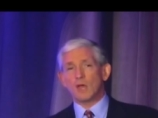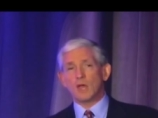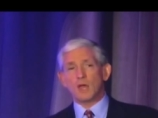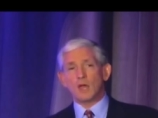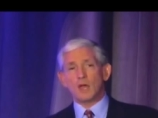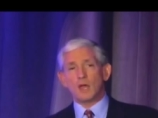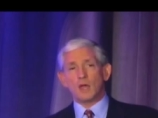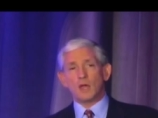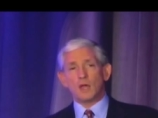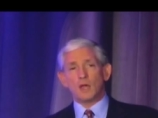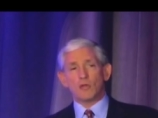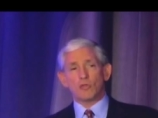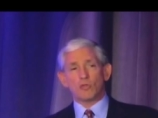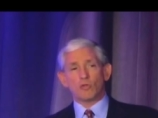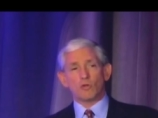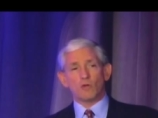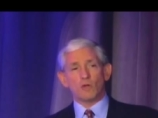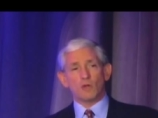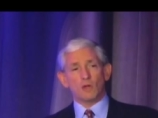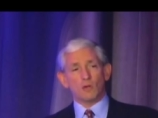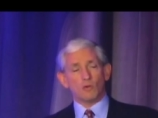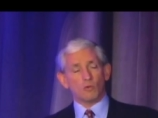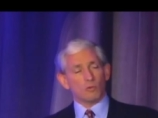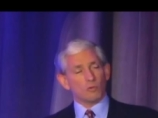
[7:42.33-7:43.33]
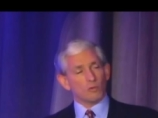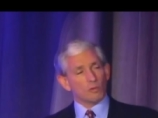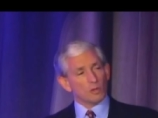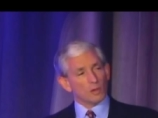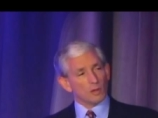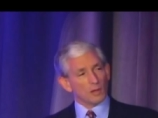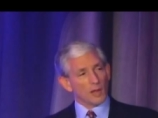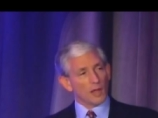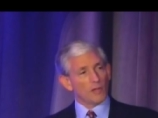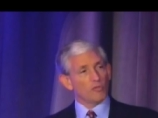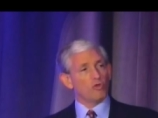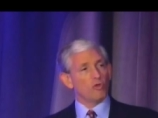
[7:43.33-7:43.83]
it's, it
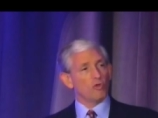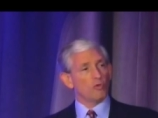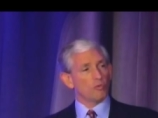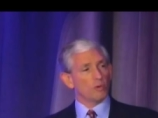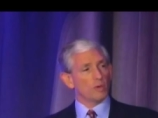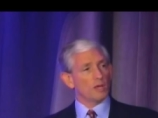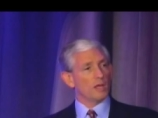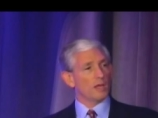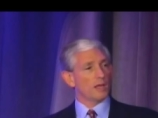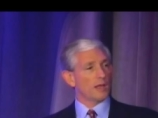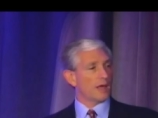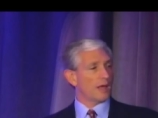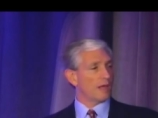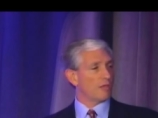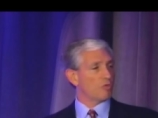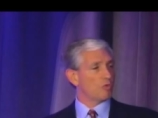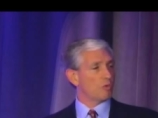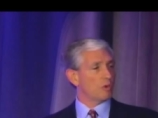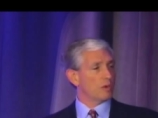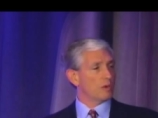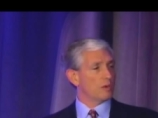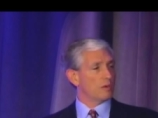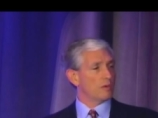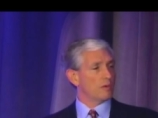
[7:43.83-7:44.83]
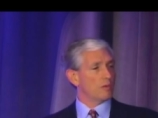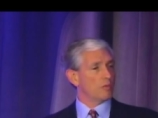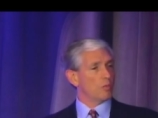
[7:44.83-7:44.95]
lets you realize when